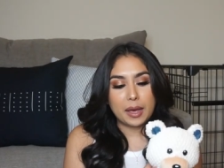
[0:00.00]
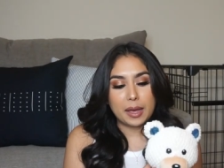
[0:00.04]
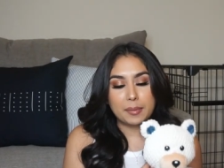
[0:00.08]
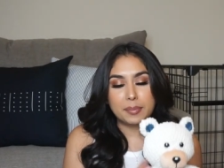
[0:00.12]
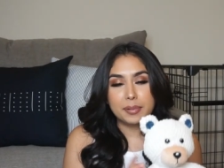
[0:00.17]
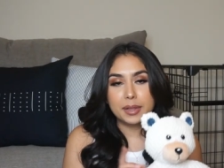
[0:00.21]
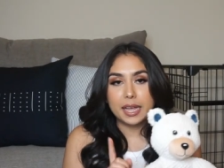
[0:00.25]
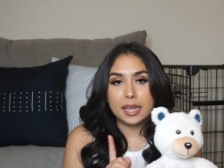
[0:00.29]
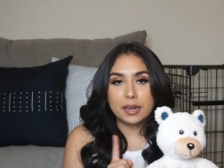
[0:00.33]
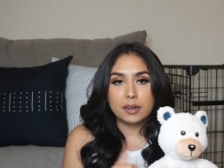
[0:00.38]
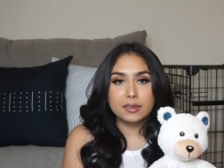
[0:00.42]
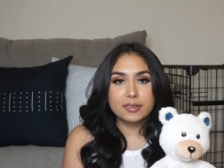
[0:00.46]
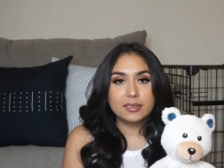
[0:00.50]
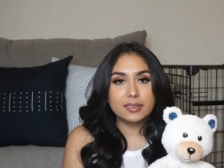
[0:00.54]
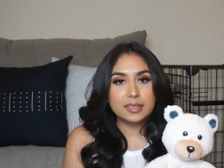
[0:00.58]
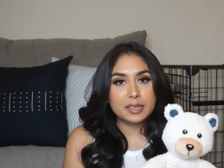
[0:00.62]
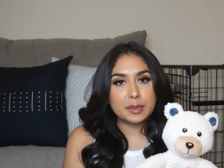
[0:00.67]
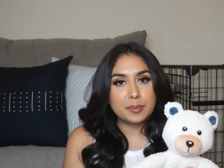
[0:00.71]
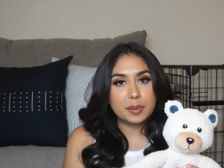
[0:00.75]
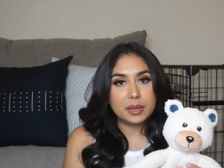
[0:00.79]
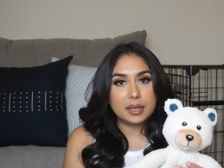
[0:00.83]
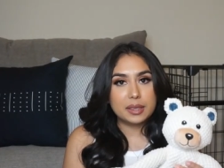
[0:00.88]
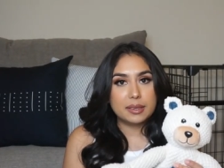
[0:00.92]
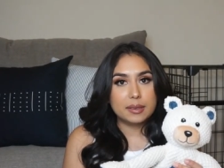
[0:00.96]
I plan on
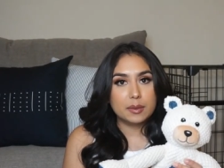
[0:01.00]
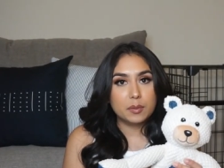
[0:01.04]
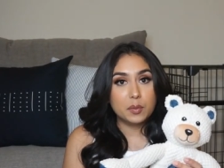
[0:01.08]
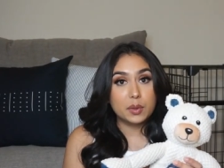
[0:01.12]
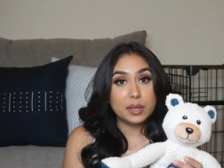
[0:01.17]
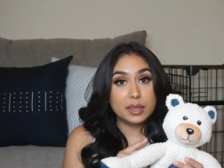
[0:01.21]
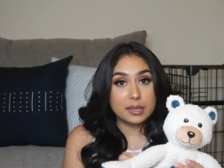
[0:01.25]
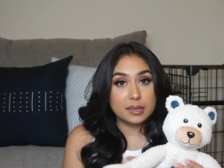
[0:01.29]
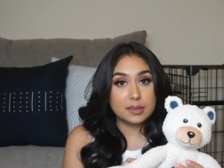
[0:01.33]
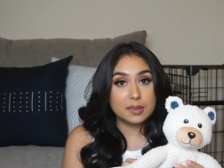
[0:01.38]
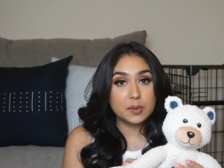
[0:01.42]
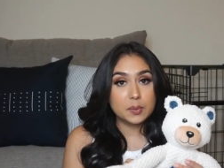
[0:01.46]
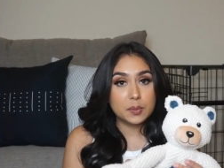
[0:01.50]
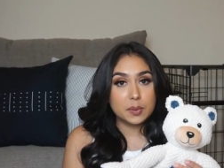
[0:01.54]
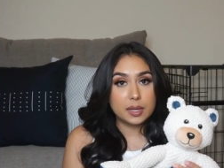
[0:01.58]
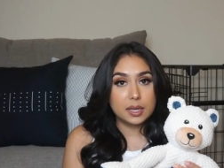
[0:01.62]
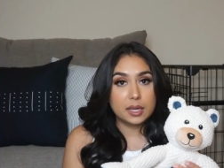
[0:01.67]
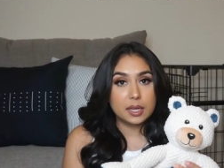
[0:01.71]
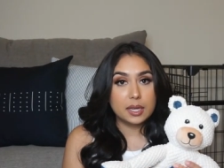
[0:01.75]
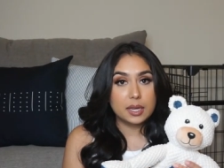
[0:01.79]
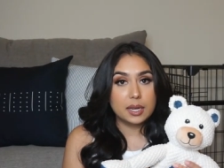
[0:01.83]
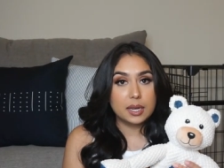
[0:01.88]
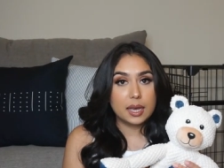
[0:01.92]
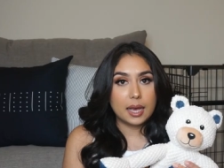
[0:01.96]
sleeping with this
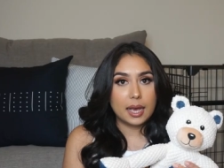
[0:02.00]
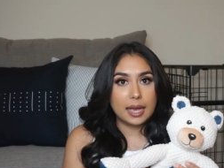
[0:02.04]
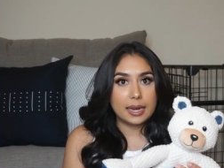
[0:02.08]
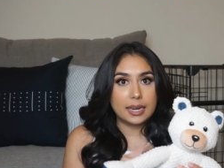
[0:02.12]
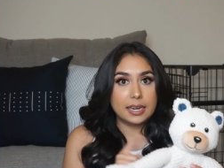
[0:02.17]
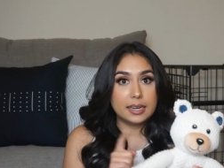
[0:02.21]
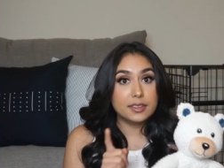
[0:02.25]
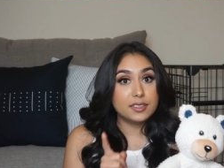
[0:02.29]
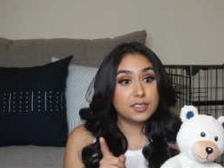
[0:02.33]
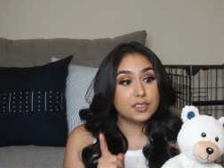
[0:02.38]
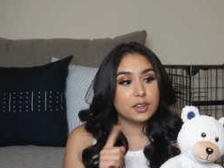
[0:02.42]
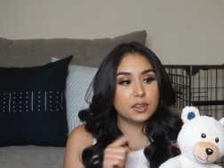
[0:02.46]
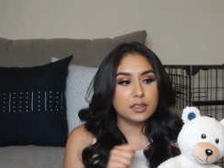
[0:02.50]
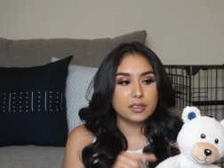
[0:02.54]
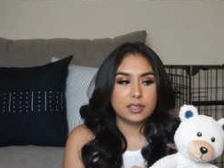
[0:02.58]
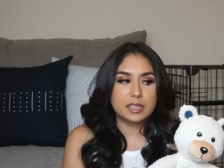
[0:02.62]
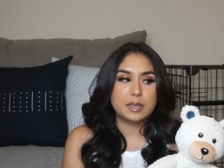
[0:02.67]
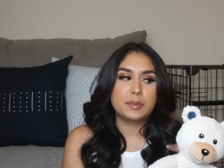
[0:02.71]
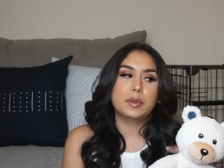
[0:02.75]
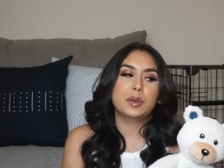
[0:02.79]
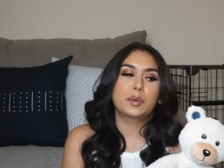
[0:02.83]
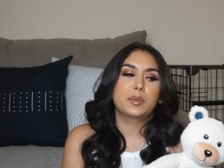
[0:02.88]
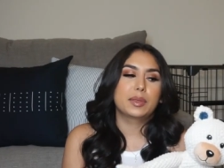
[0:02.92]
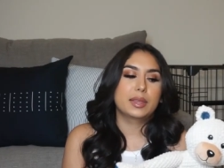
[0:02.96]
one. I need to start
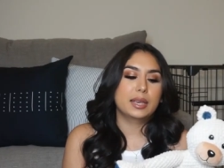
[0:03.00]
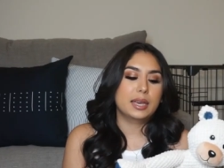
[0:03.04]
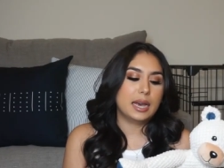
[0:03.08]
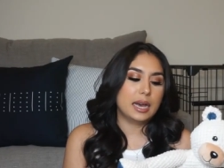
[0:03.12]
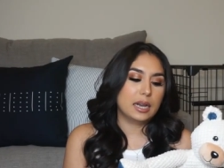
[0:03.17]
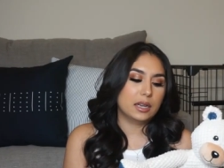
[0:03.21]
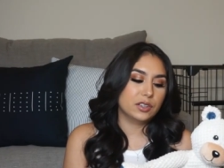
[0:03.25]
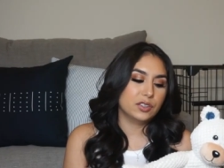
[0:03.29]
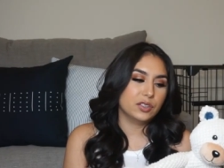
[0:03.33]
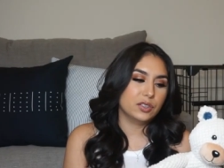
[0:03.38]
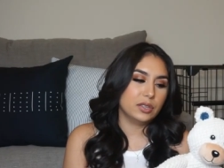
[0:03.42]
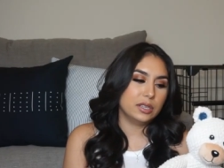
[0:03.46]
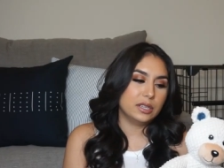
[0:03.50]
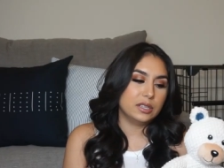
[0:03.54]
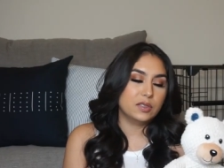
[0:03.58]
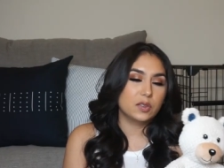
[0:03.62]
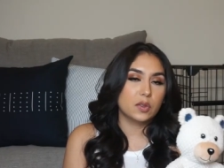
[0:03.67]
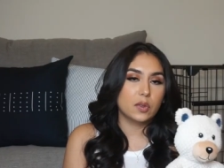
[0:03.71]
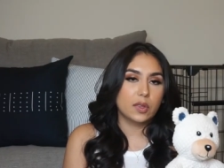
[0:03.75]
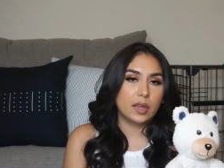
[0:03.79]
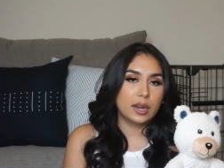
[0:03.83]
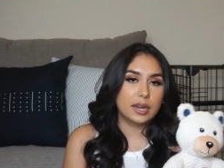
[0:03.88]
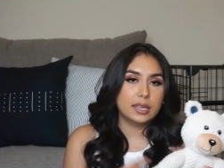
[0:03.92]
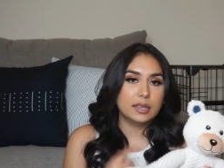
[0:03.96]
sleeping with it actually
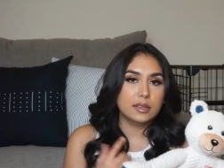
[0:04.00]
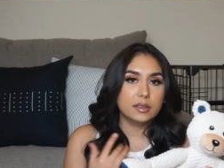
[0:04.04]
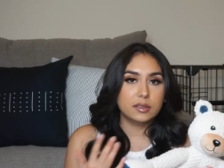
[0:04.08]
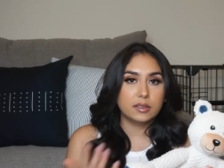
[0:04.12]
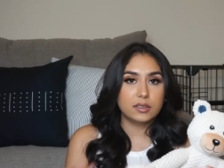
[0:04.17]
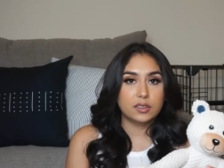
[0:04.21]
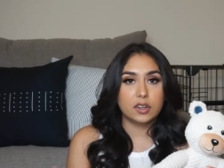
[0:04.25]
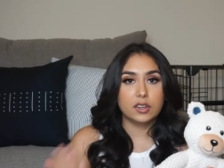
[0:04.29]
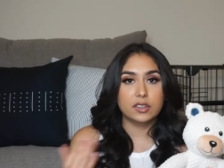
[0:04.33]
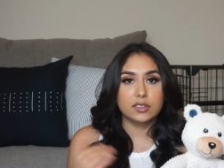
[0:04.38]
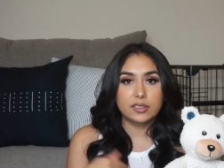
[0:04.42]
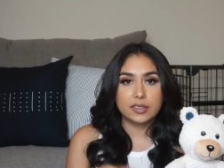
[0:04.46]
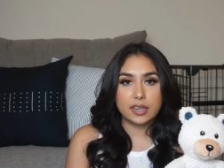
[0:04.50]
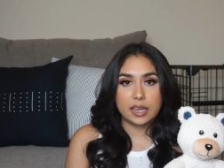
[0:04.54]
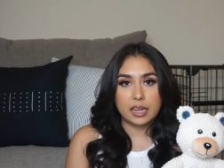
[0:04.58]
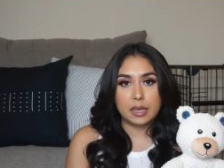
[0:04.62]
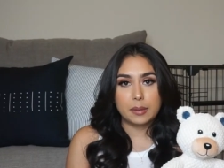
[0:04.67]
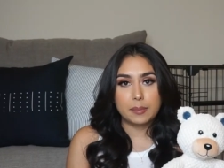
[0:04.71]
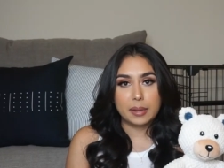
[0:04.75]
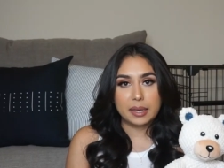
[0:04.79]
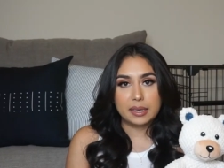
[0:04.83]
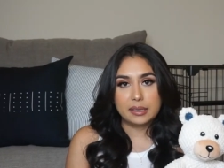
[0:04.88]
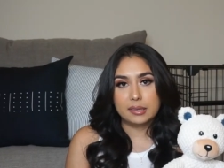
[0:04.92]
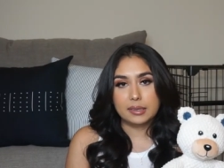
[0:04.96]
so that it starts
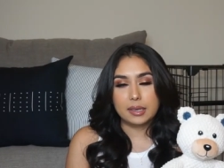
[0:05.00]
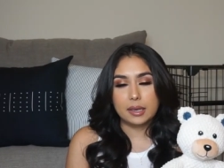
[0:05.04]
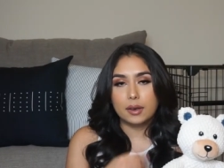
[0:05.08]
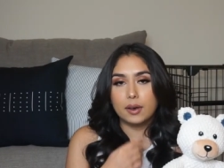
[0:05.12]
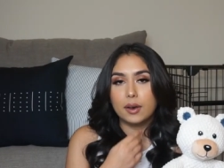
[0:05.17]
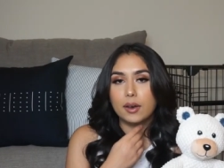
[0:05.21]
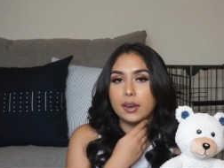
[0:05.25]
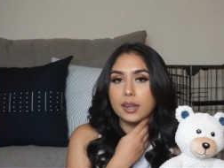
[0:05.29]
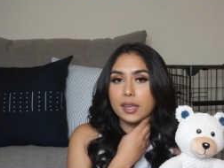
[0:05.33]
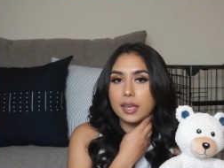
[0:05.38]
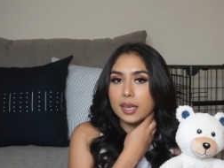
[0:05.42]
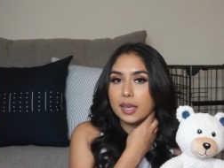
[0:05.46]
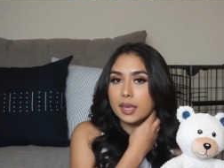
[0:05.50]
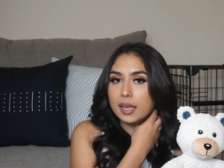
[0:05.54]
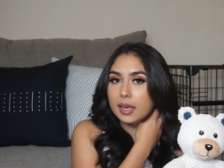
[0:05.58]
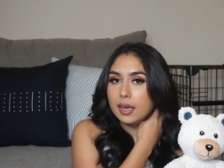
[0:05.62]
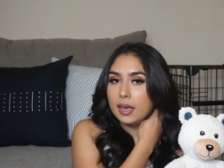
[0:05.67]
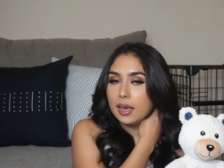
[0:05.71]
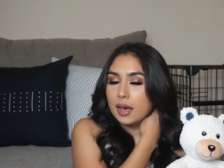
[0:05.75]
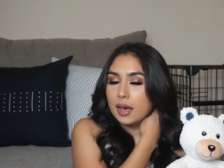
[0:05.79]
getting my scent on it.